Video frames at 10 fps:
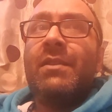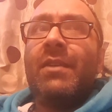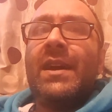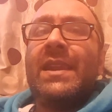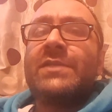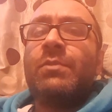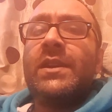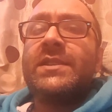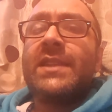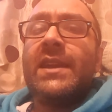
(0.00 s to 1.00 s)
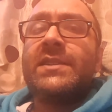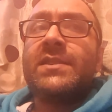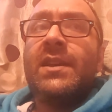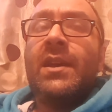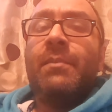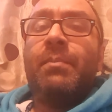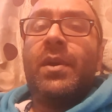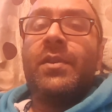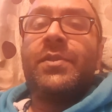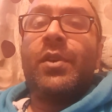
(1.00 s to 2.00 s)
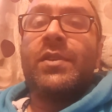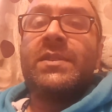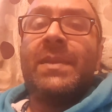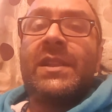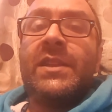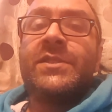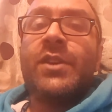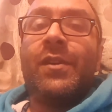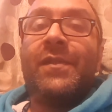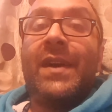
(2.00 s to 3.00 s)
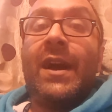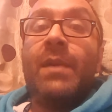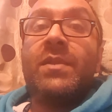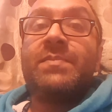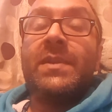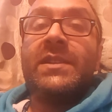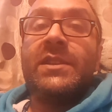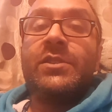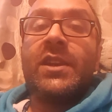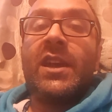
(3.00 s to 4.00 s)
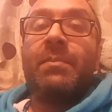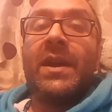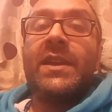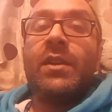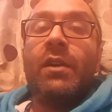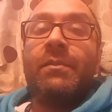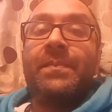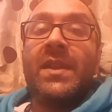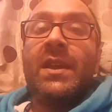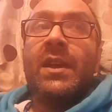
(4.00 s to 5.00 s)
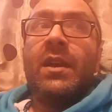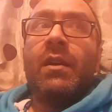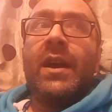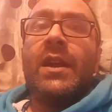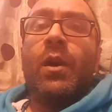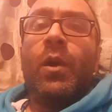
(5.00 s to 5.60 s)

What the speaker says: Right? That's what he states. But Dr. McClintock, how much money did you get paid out? Right?